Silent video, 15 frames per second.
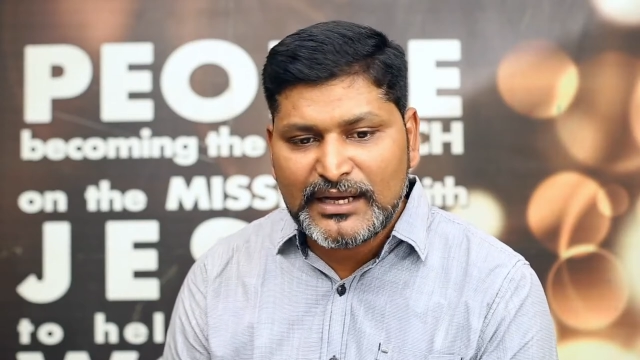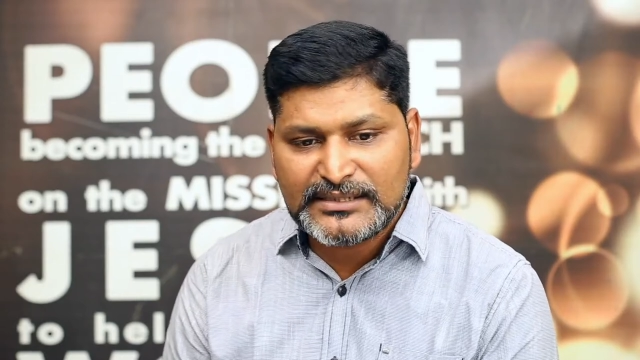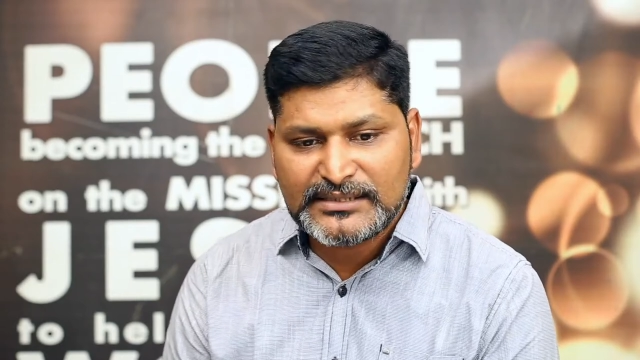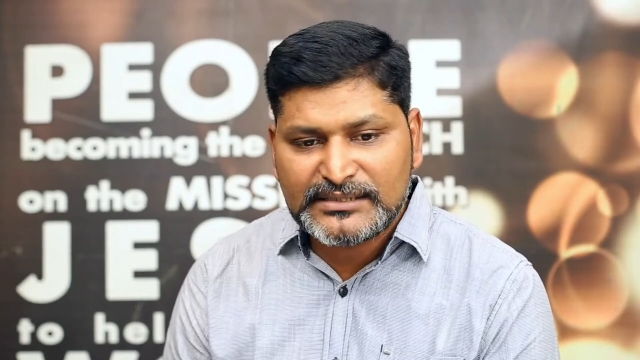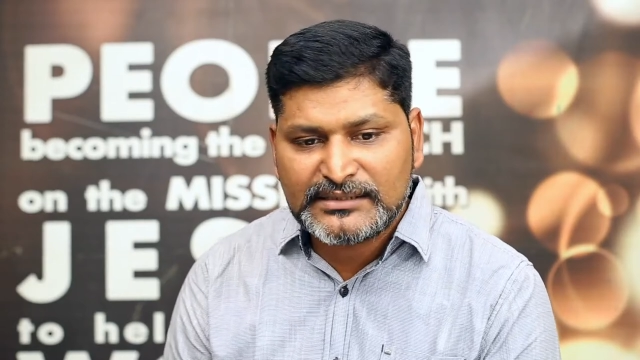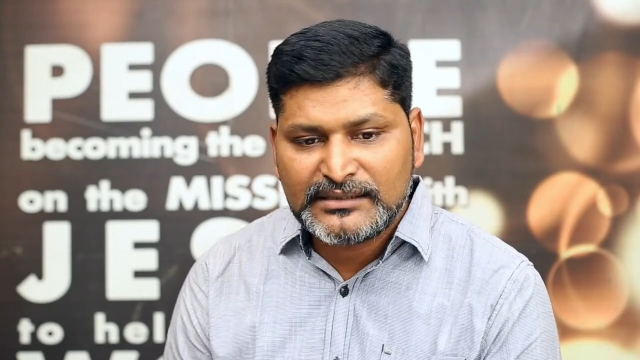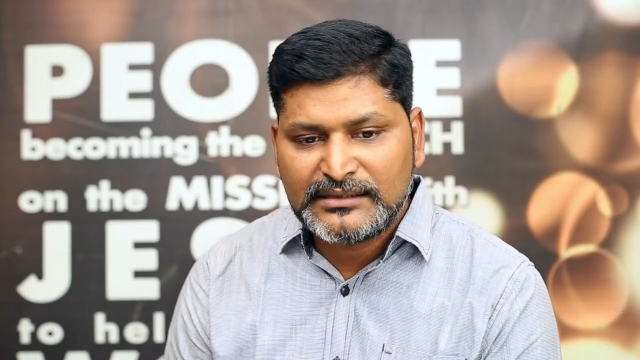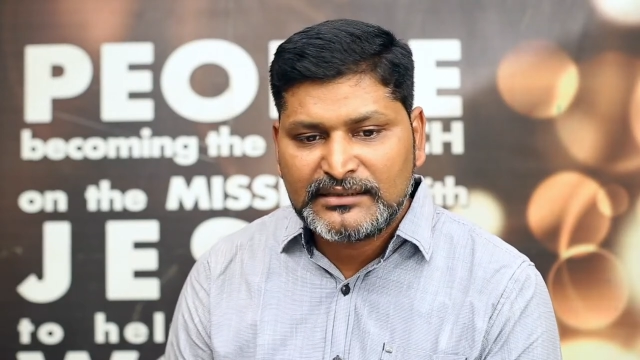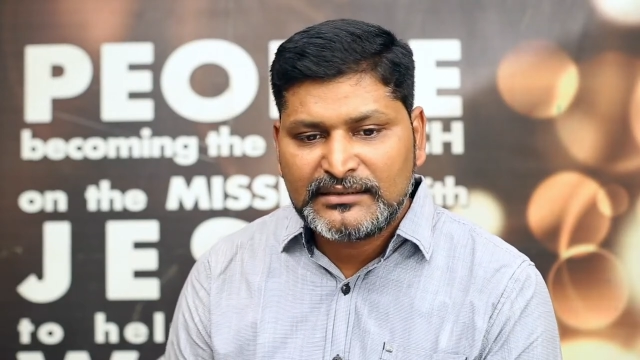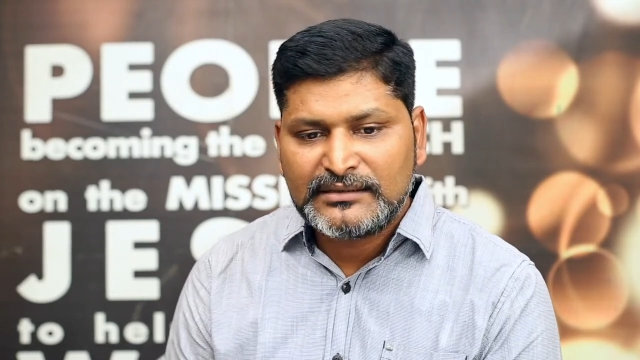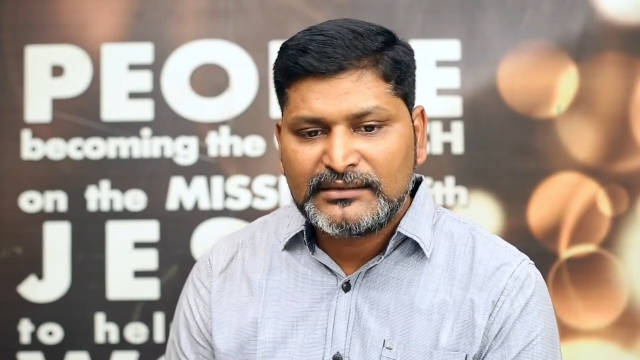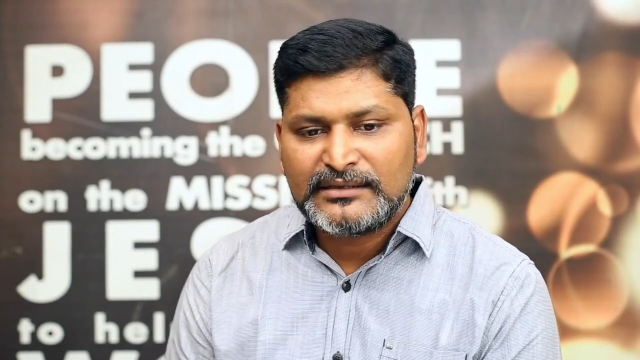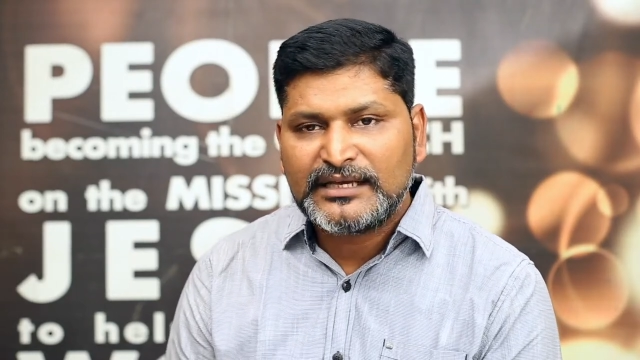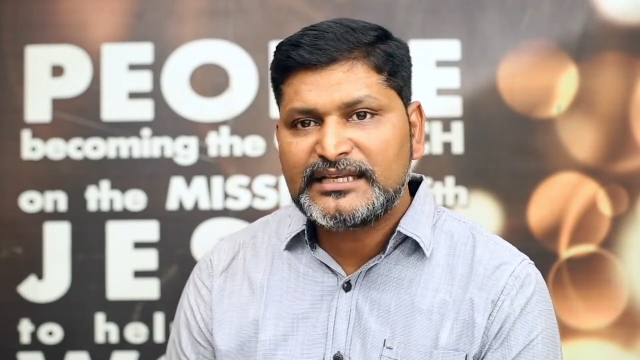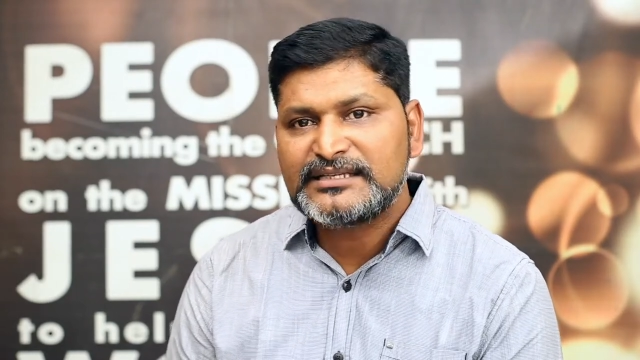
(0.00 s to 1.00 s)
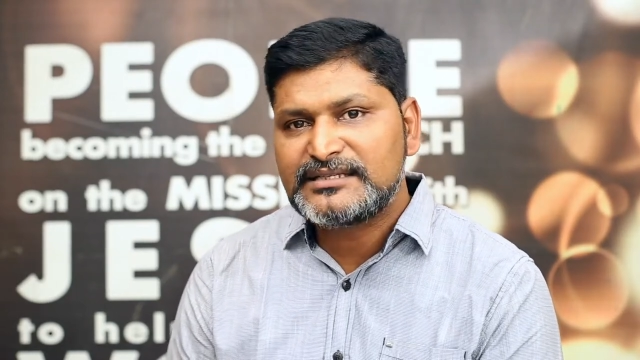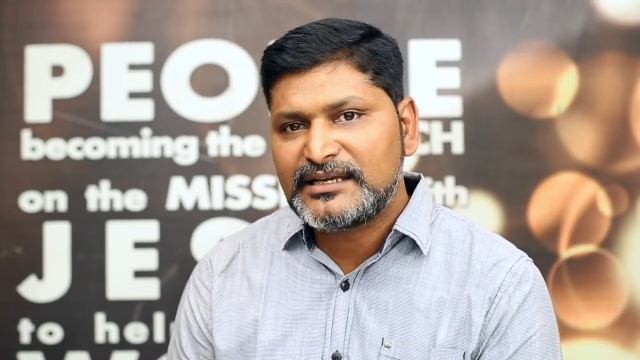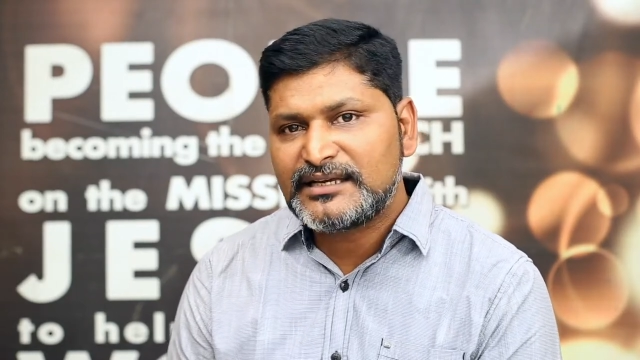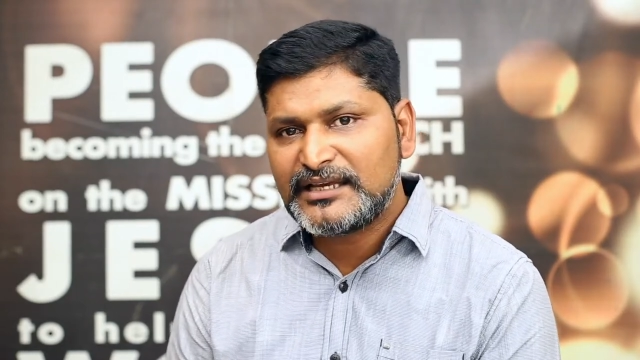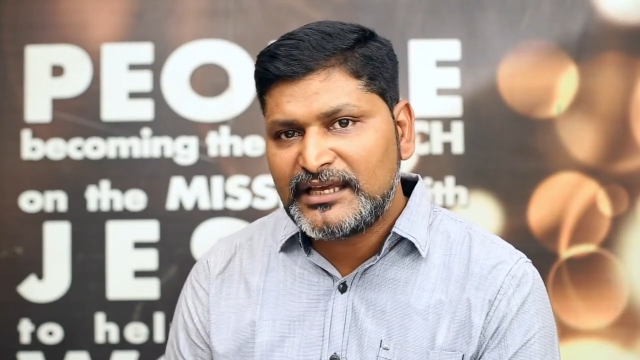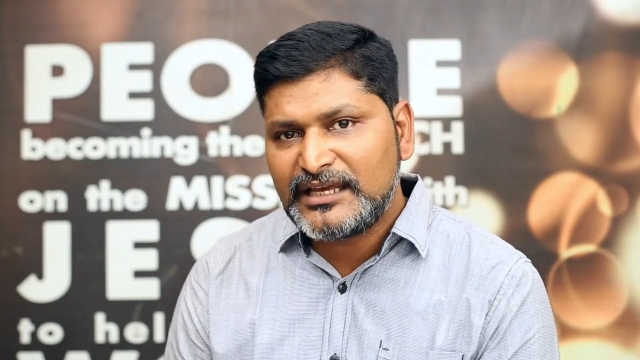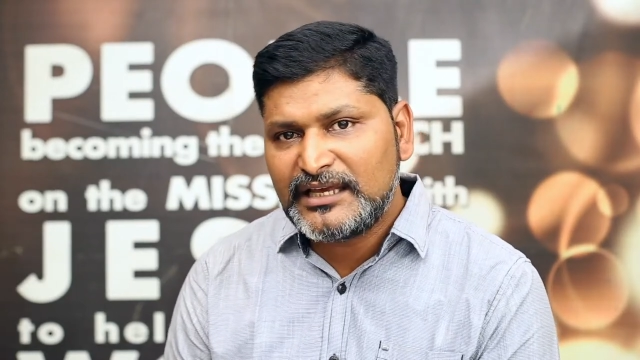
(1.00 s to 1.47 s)
us is
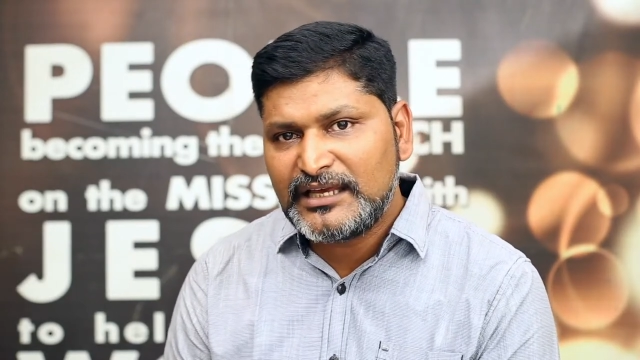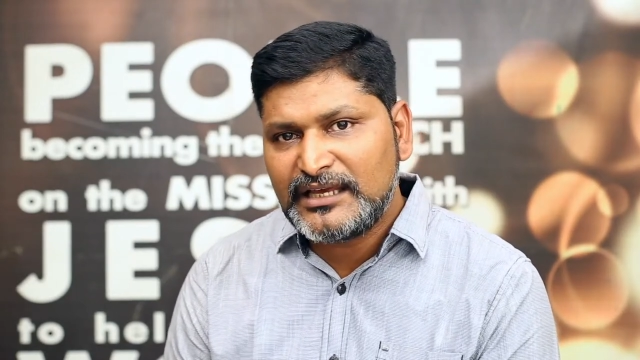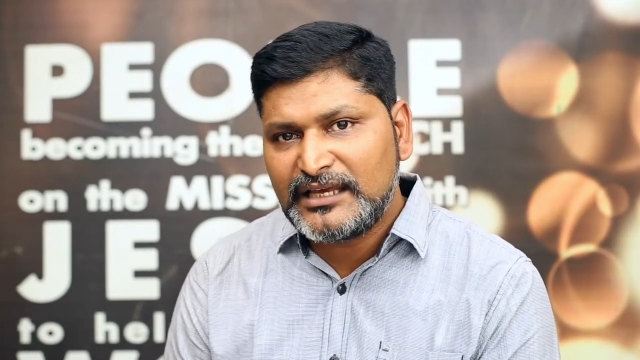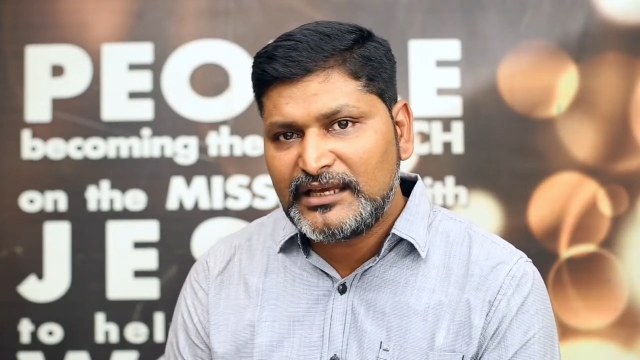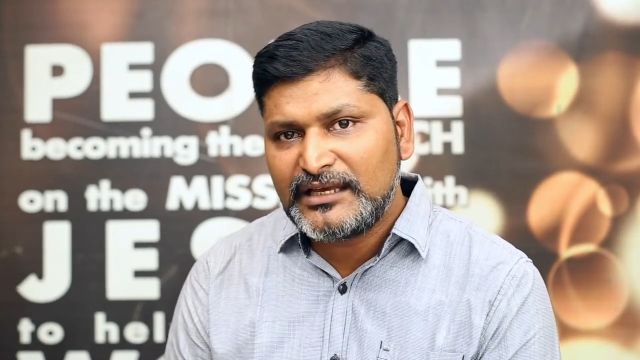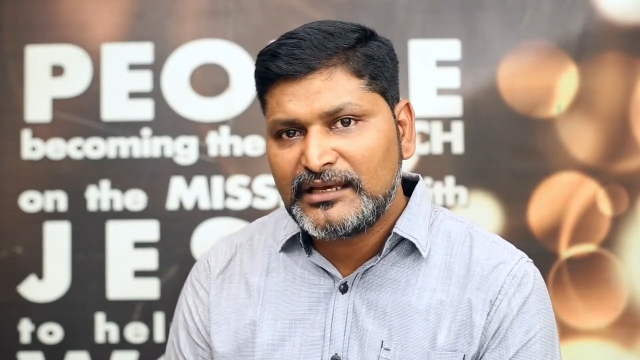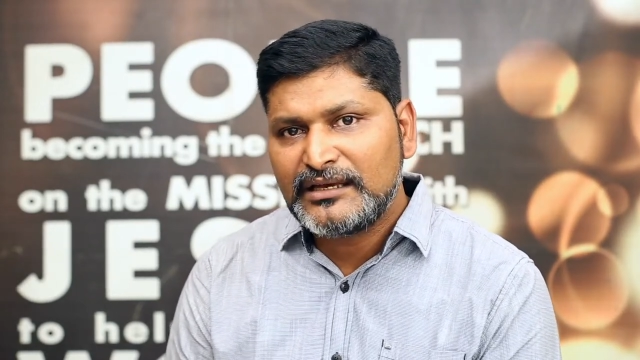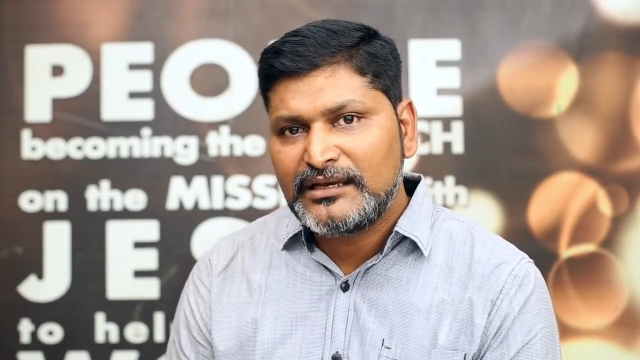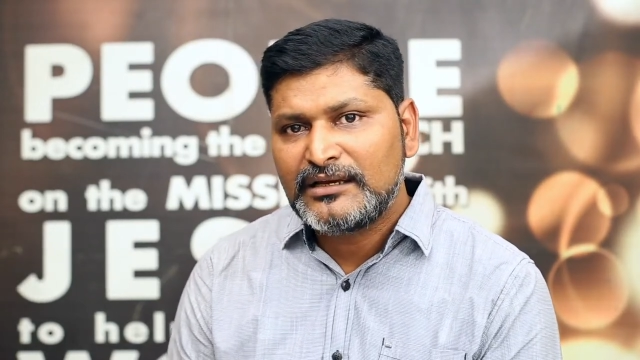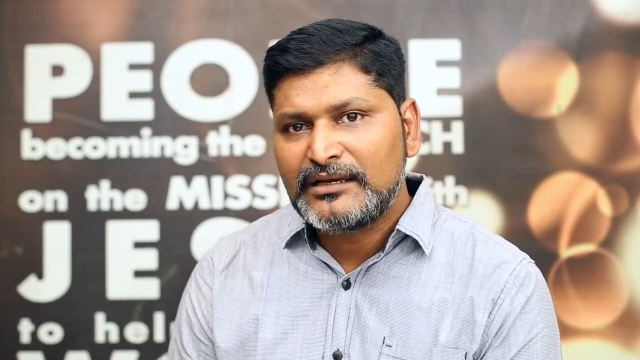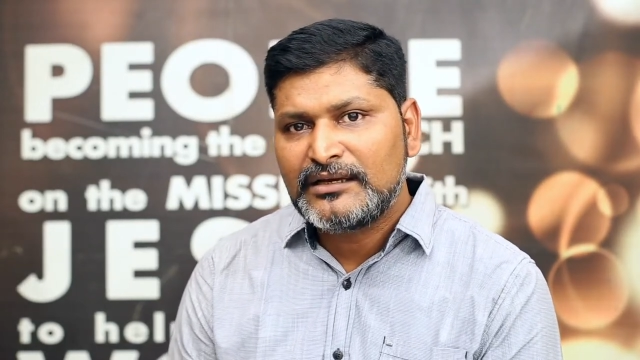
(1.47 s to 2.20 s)
the key